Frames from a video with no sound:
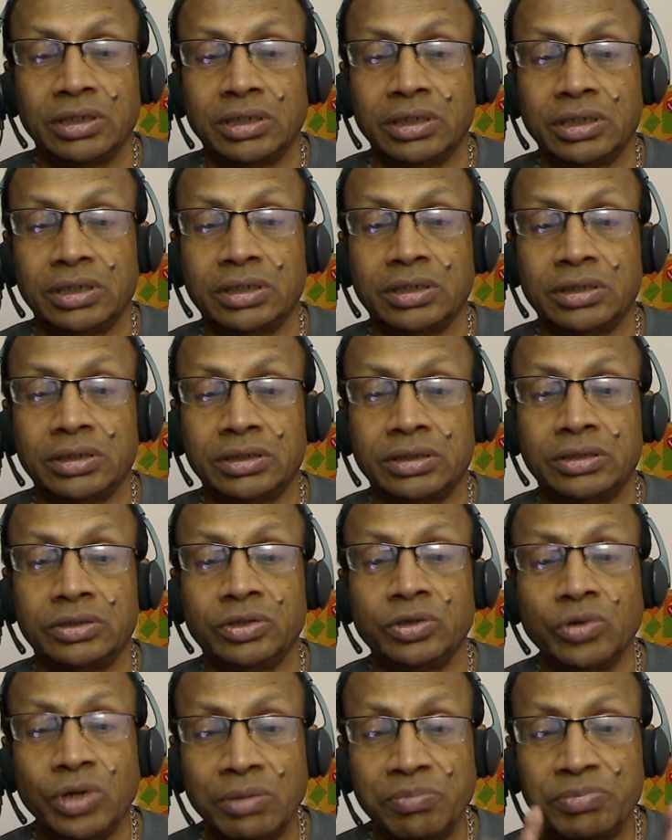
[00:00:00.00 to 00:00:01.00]

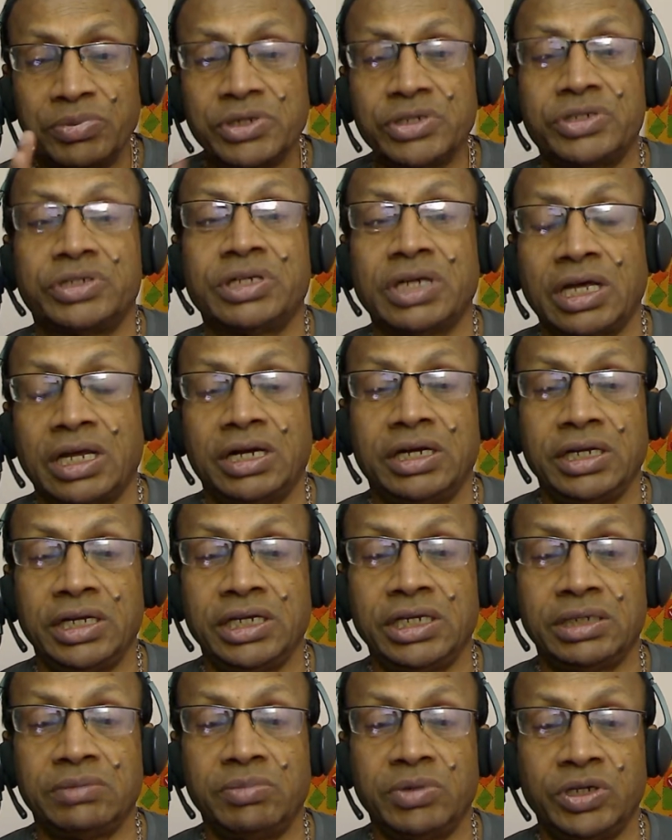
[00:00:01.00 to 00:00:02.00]
your
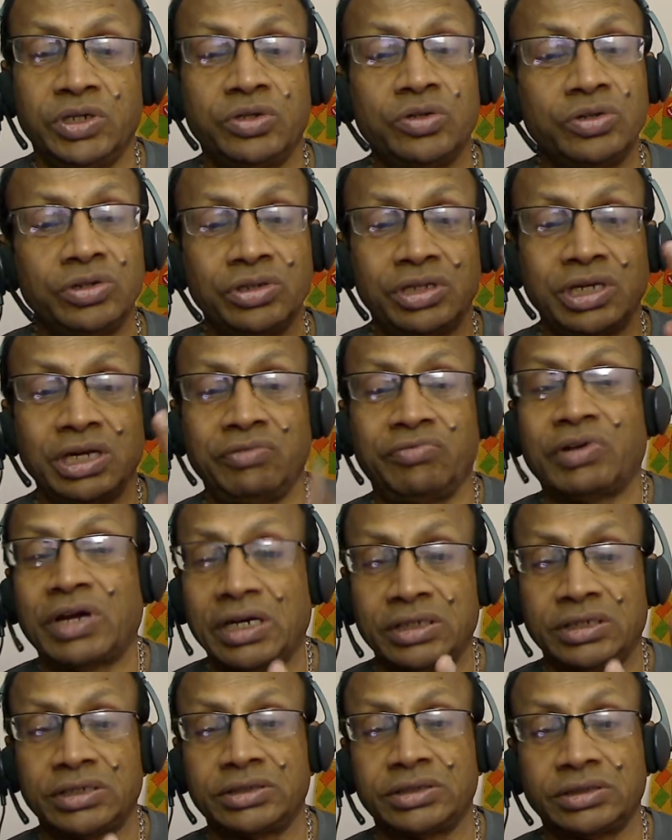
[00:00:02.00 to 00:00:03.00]
personality is based on three
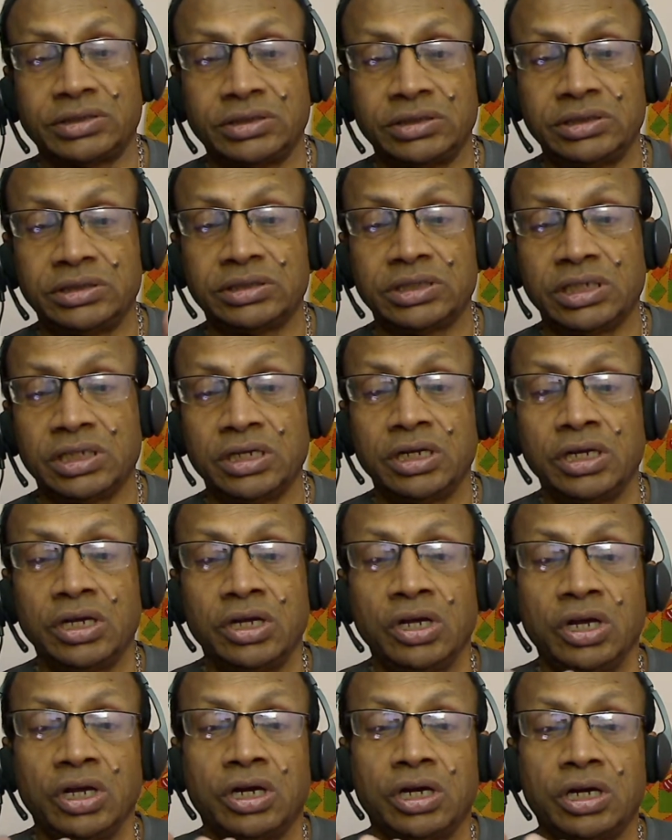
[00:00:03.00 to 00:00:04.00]
factors. Either
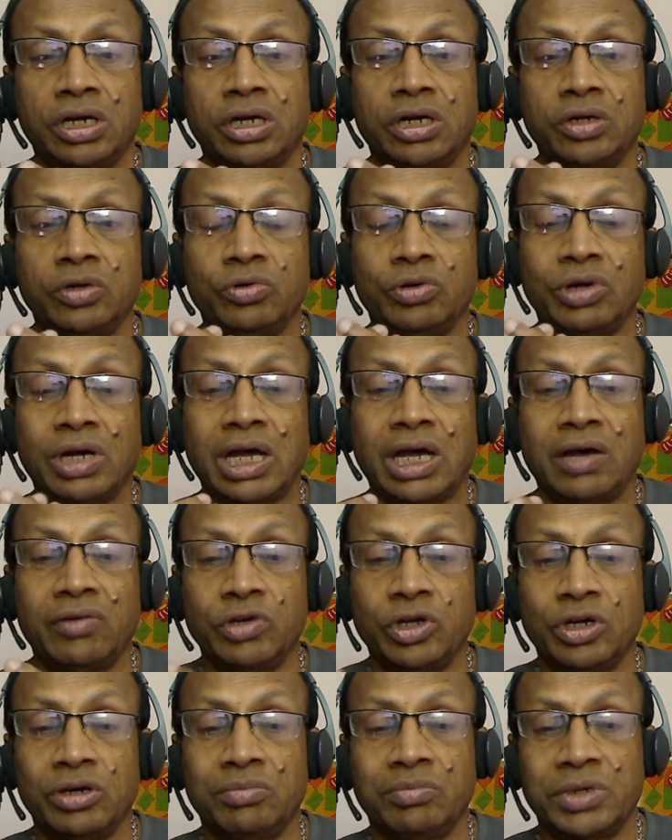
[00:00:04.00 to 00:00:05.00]
you have
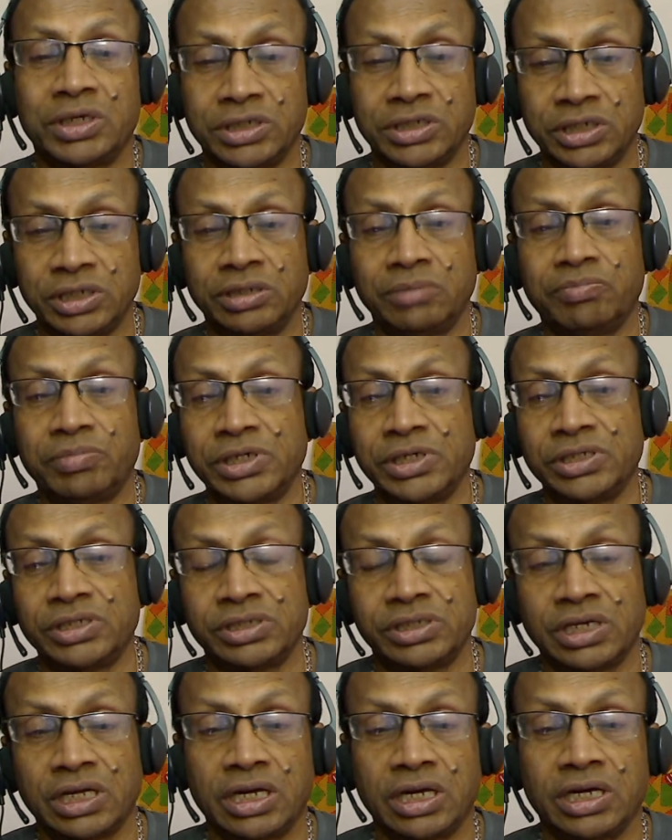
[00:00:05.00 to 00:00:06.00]
your mother
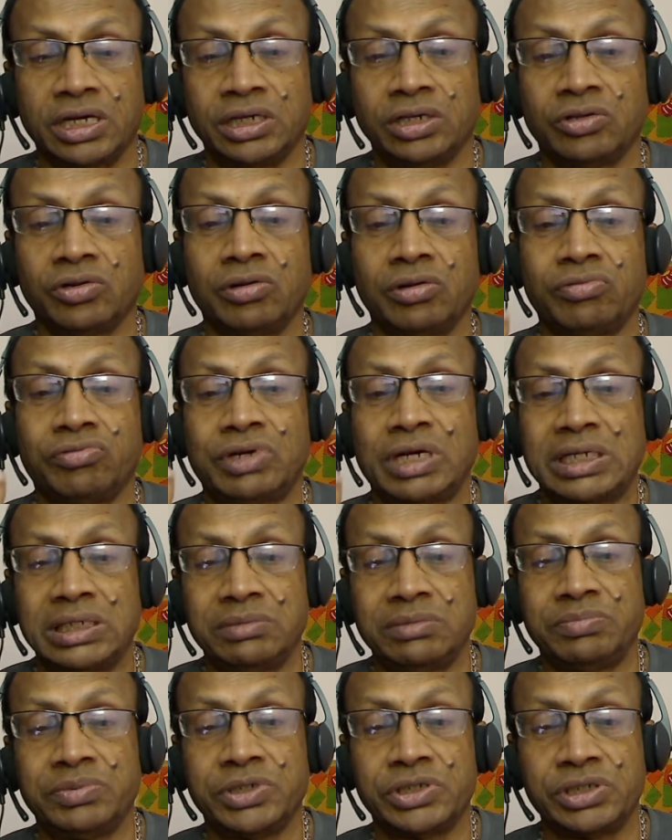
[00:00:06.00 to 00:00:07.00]
personality or
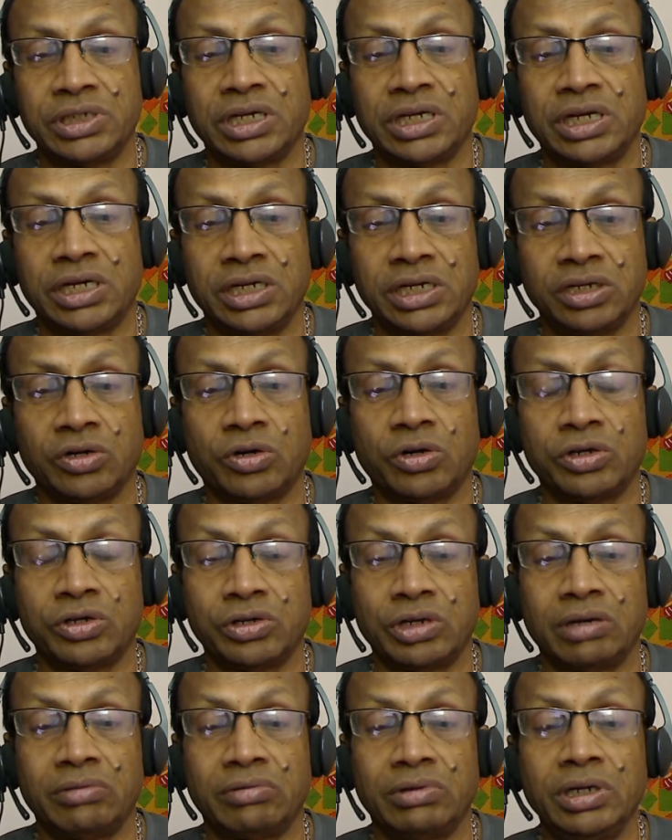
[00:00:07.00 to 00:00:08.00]
father personality, or you
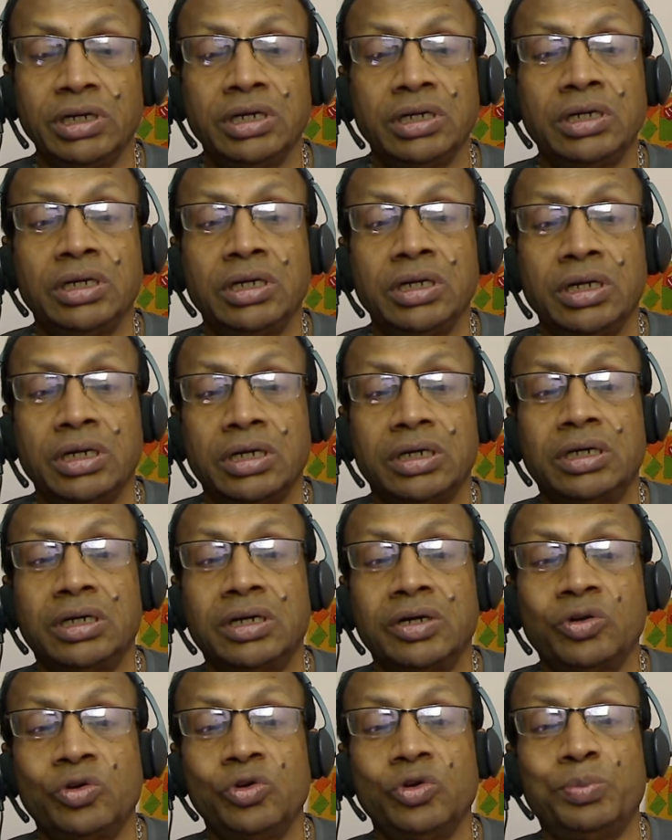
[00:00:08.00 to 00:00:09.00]
have a
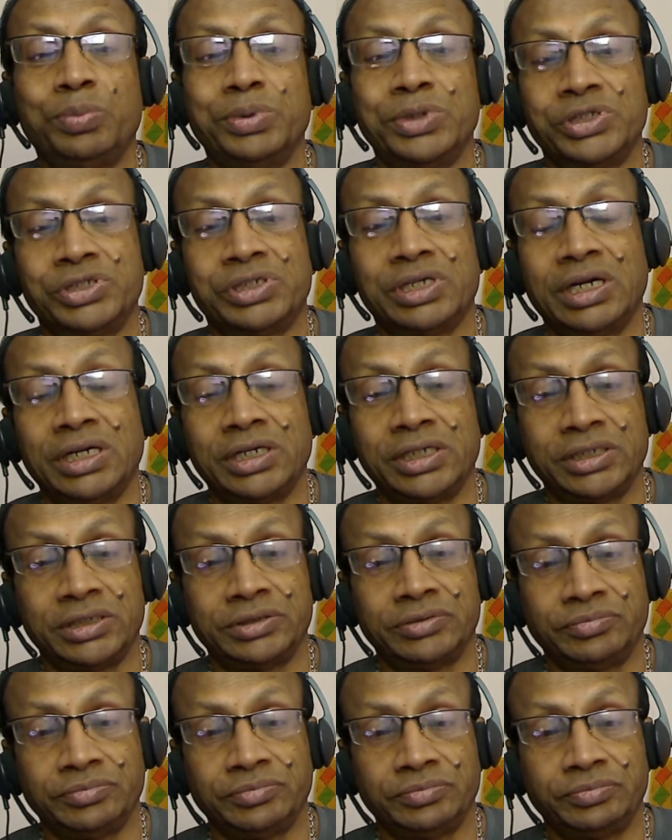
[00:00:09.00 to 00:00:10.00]
guru personality,
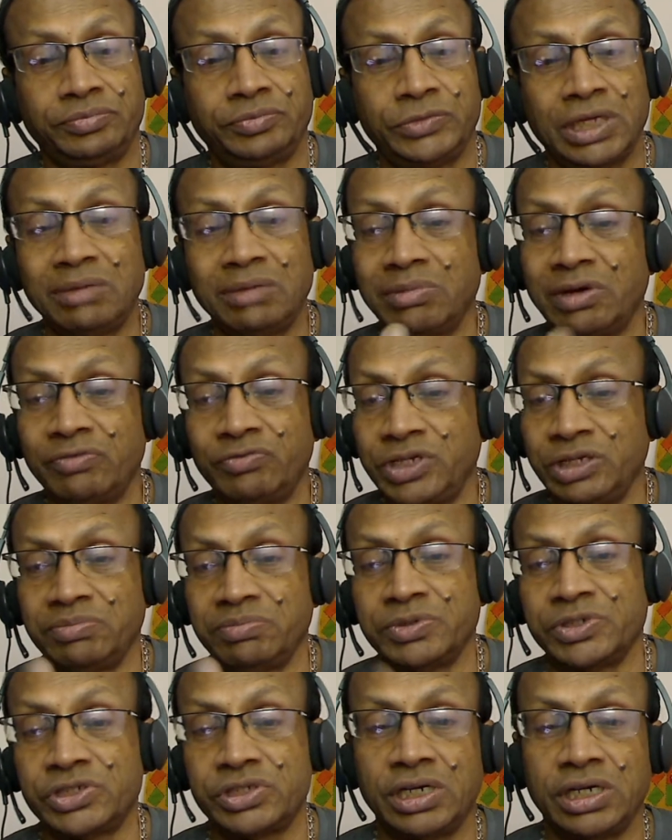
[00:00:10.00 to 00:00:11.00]
MFG
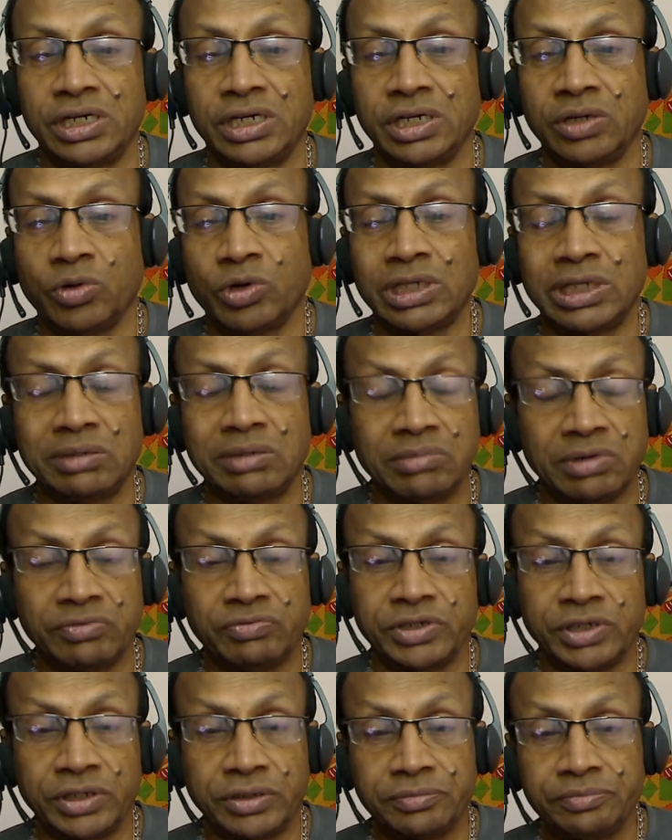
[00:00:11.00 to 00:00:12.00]
personality. What is
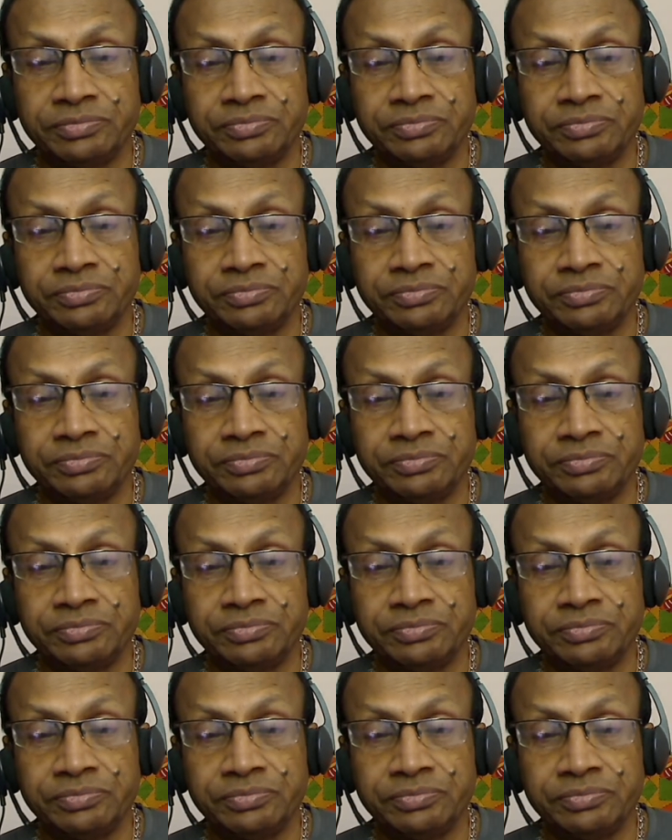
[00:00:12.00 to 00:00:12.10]
MFG?